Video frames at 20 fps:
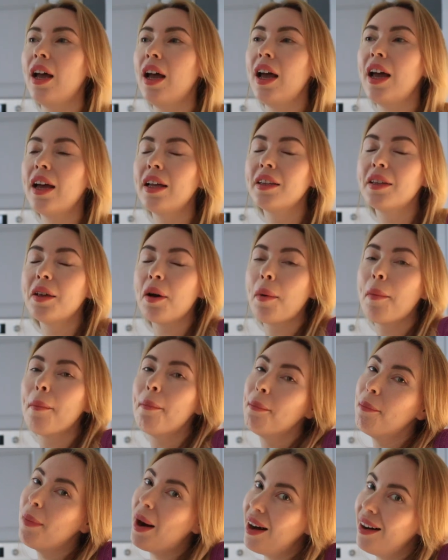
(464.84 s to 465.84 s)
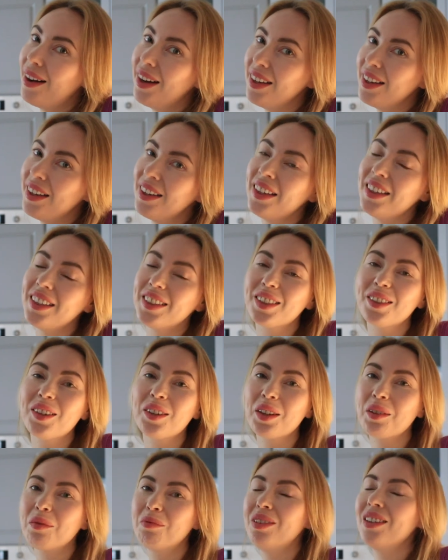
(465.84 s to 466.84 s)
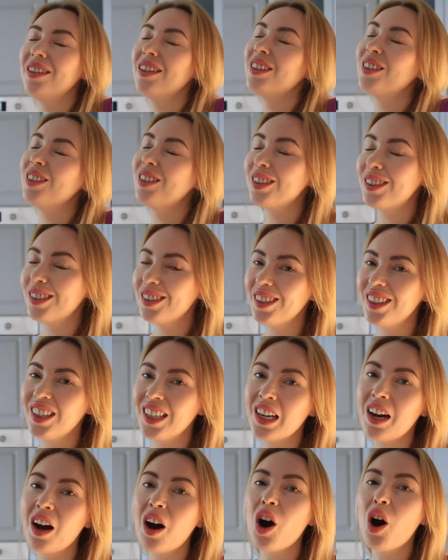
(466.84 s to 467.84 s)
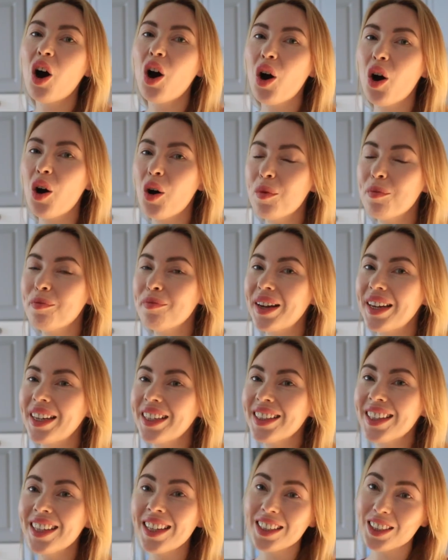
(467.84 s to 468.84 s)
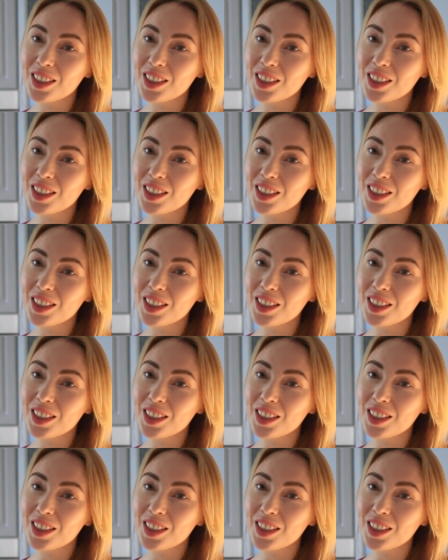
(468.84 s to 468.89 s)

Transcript: And mine is gonna be a truly homemade,